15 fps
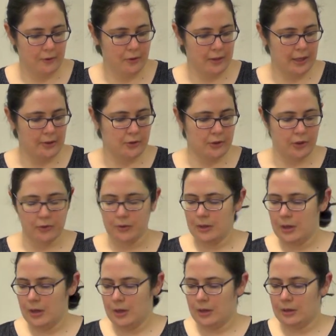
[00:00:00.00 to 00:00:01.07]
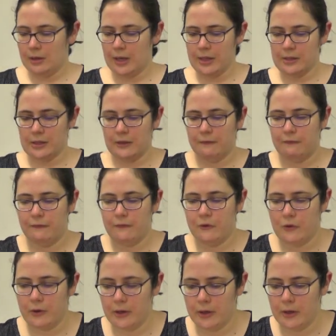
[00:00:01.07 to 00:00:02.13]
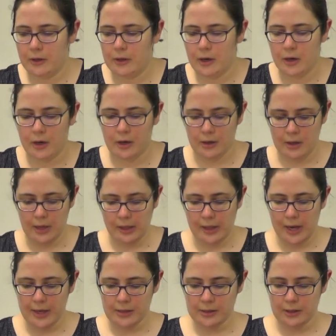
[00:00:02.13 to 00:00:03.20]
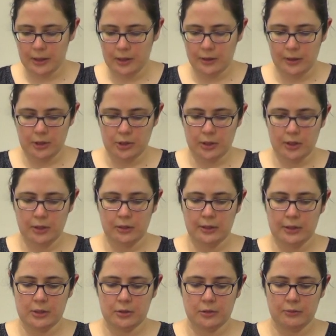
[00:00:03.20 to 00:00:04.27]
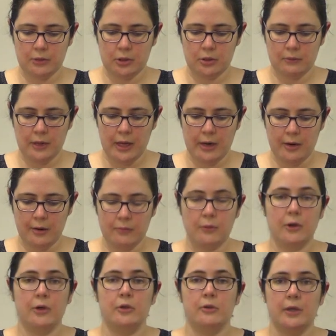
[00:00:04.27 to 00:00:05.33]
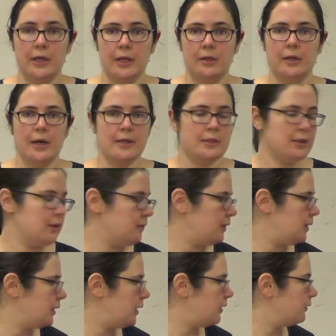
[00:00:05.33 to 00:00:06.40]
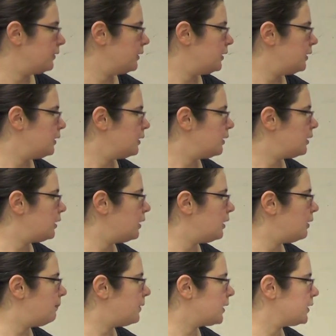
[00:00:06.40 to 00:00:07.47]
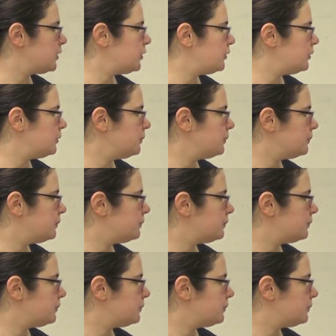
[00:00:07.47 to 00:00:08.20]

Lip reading: Okay, so that's it for our elastic collision. Let's switch around. We're going to do inelastic right now, part 2.